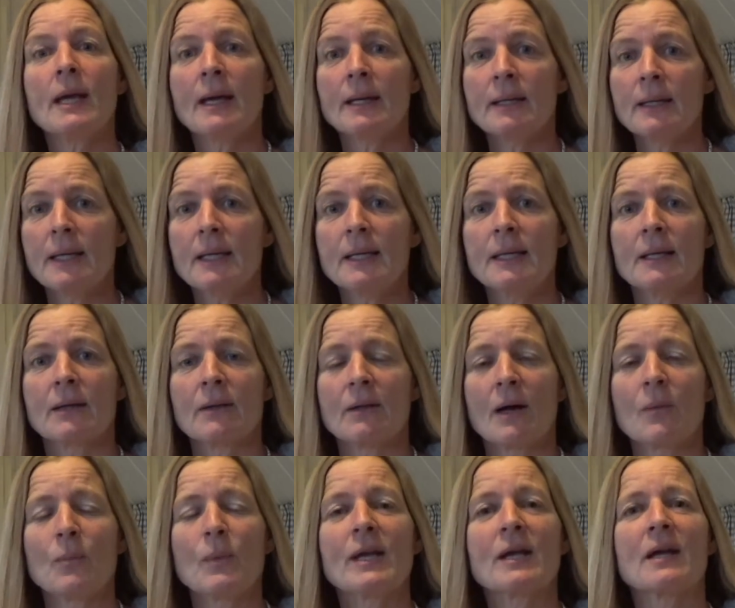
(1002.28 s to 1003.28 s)
heal,
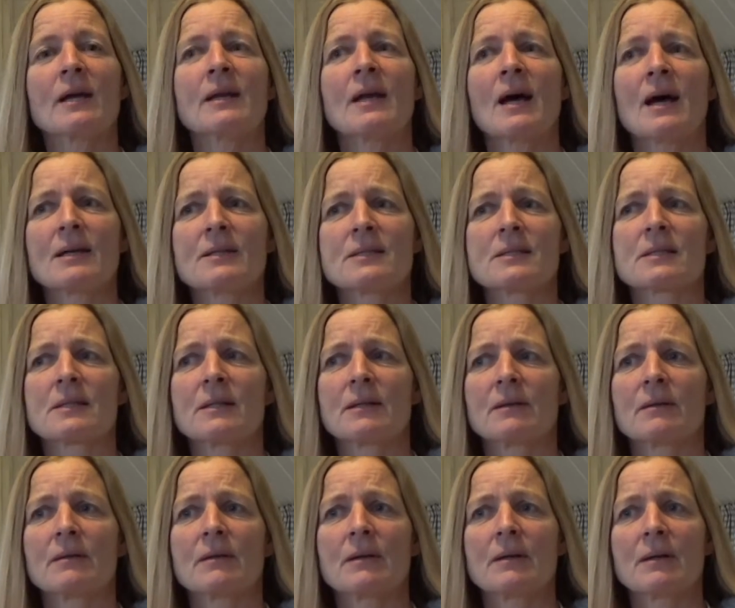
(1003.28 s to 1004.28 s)
and we can ask.
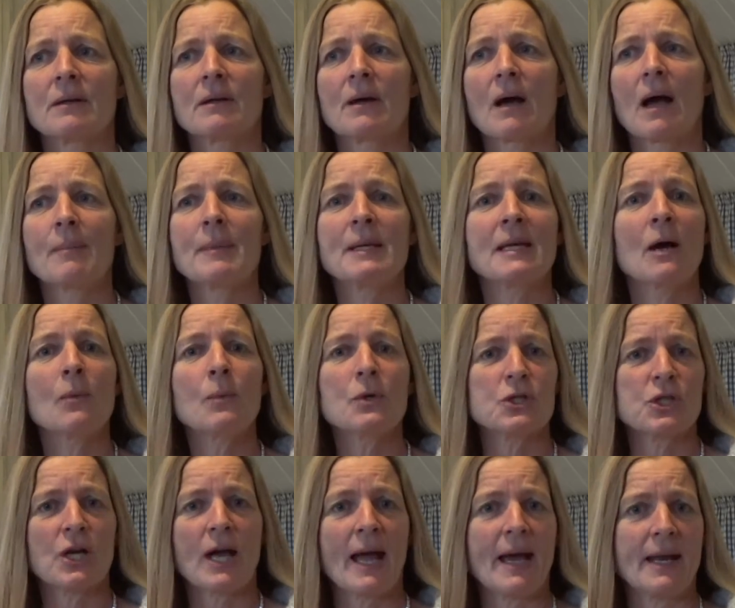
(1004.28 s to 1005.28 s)
I mean, I
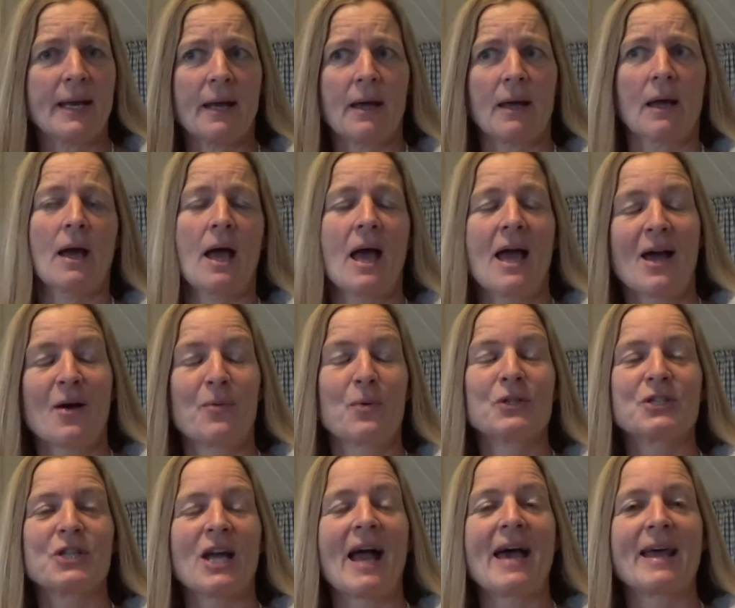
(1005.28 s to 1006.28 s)
wish I
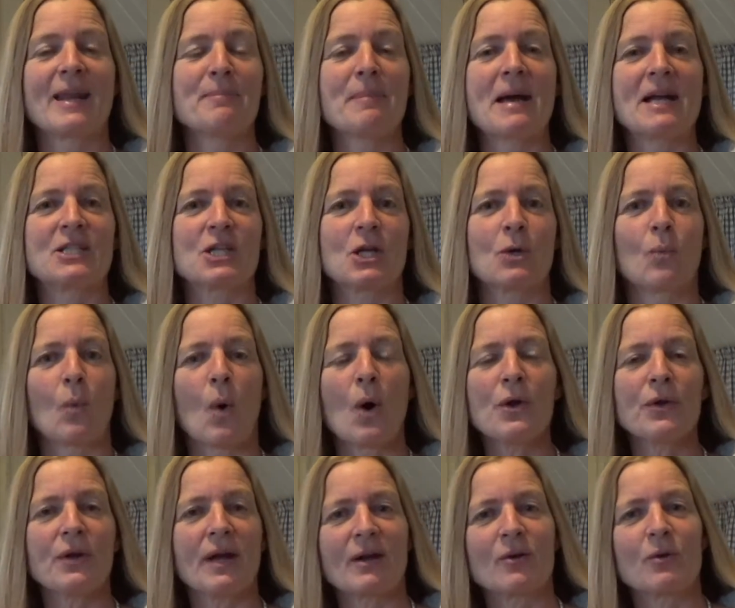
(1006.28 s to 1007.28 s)
had a magic
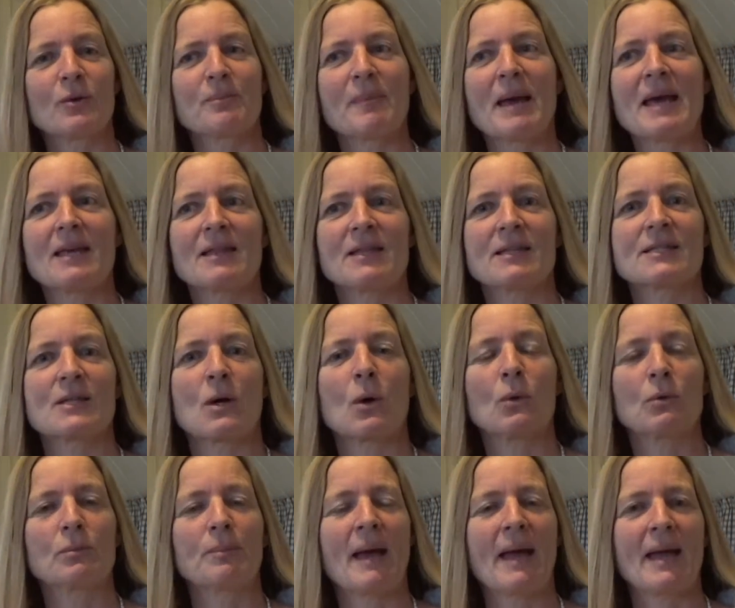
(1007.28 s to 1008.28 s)
wand I could make this
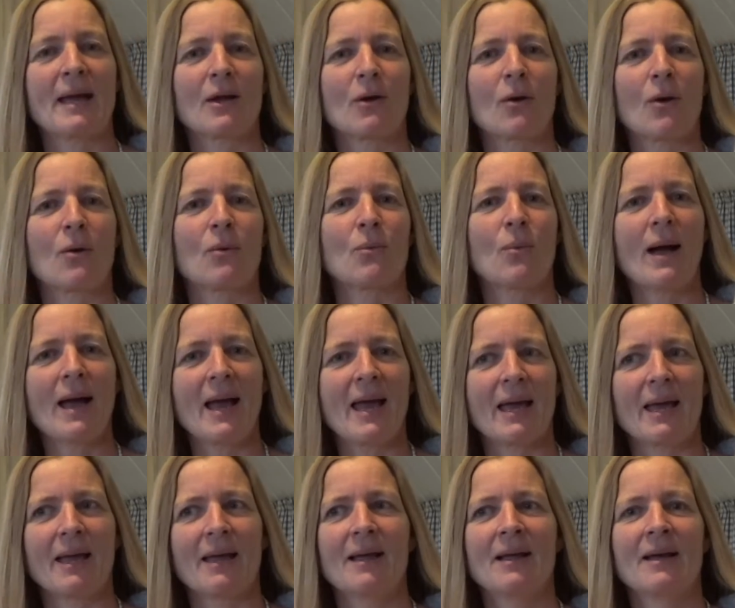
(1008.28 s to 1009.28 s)
old pain go
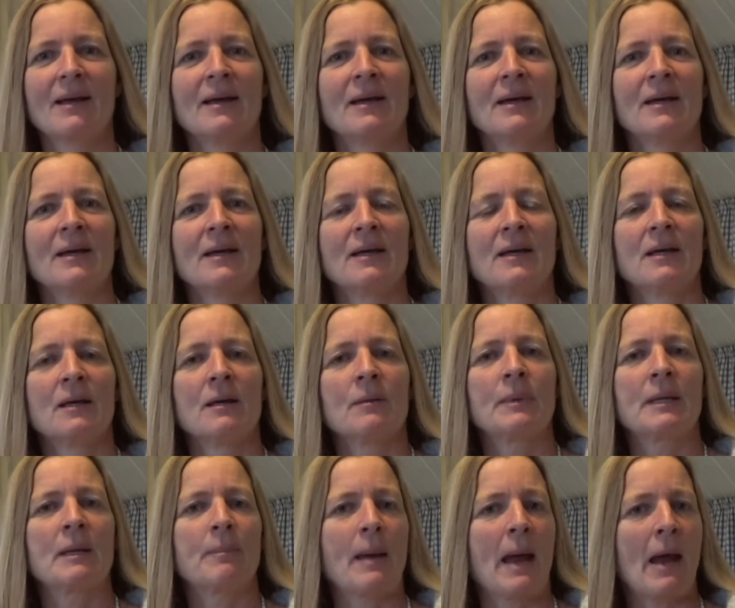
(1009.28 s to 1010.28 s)
away,
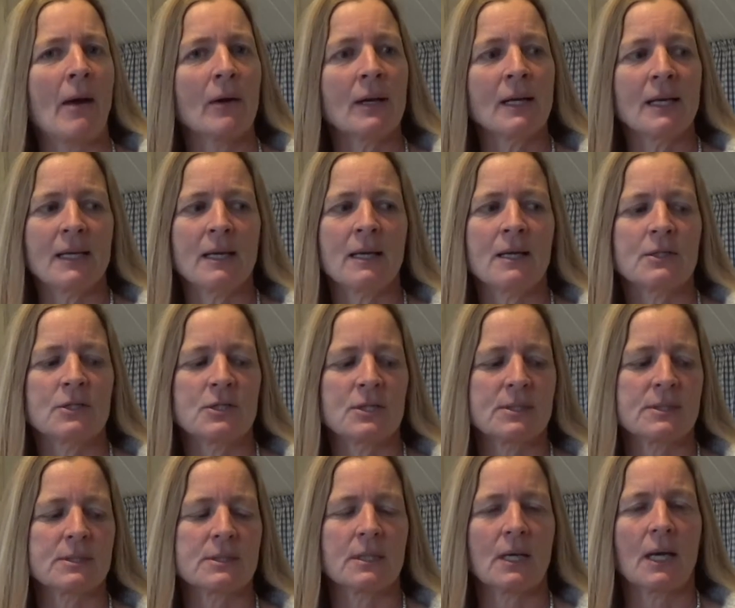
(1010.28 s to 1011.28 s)
but apparently it
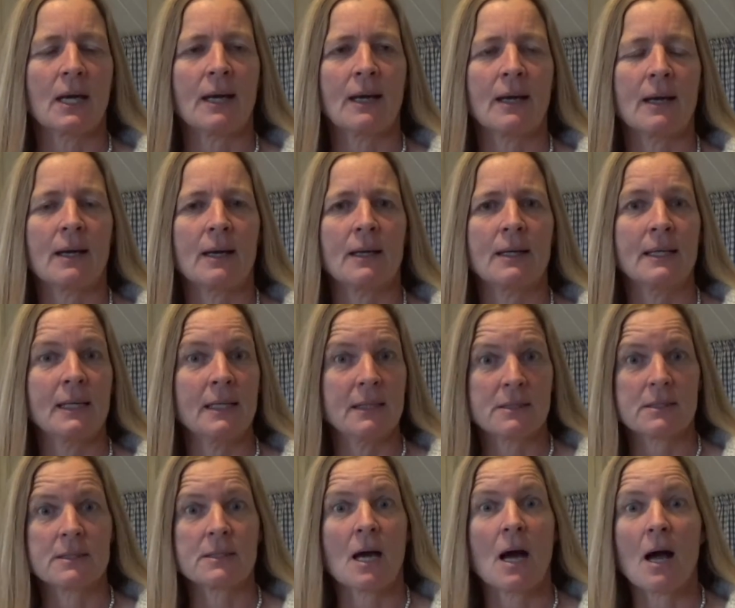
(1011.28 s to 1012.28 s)
just
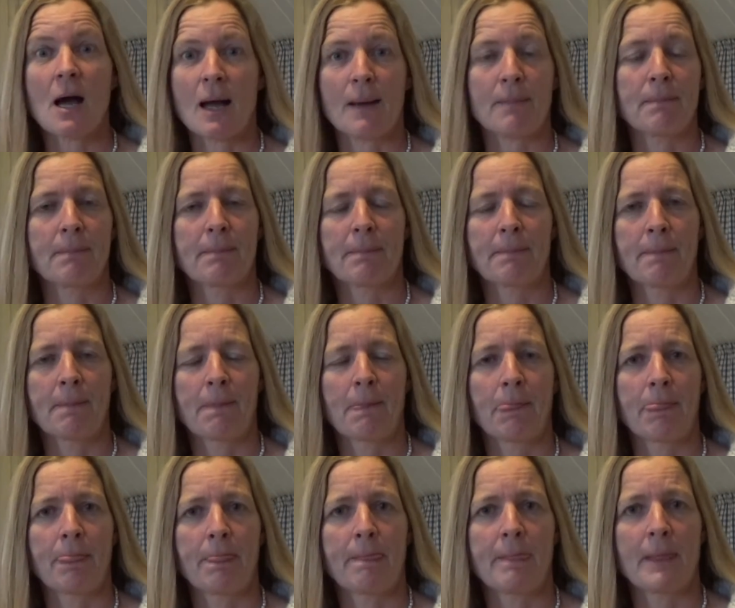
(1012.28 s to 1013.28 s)
needs time.
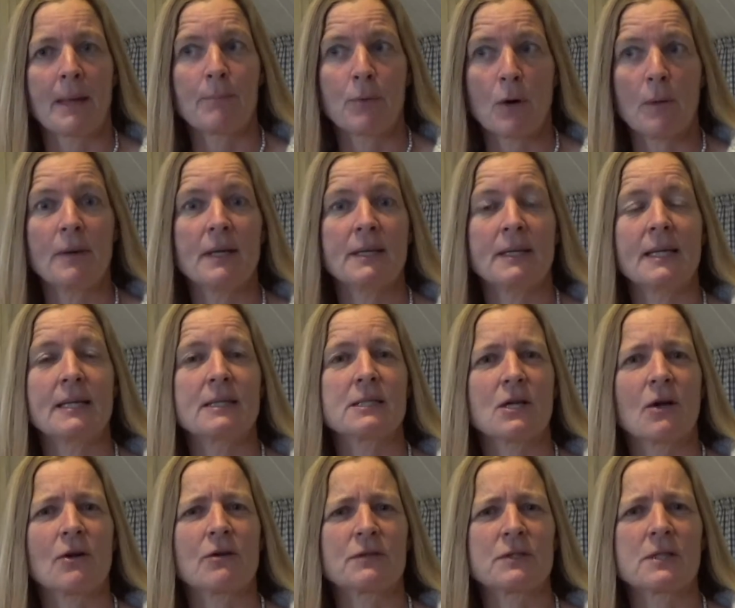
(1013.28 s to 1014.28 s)
It probably needs
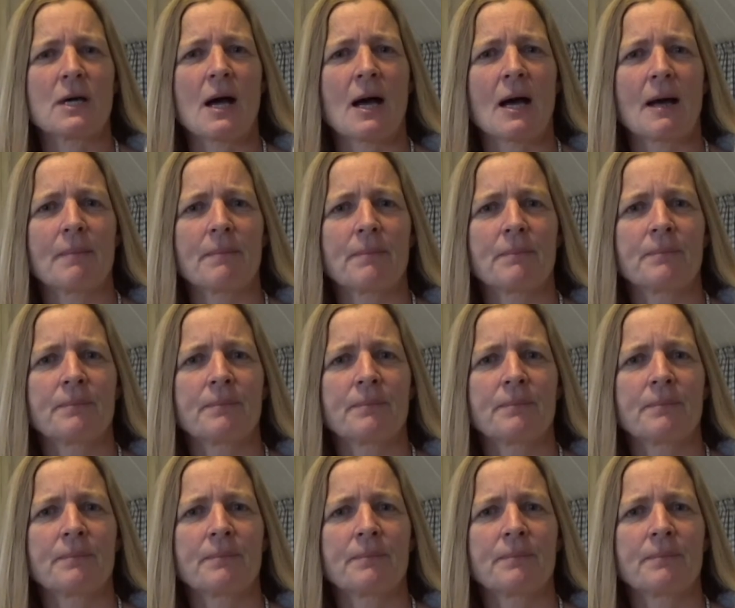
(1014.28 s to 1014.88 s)
a lot of time.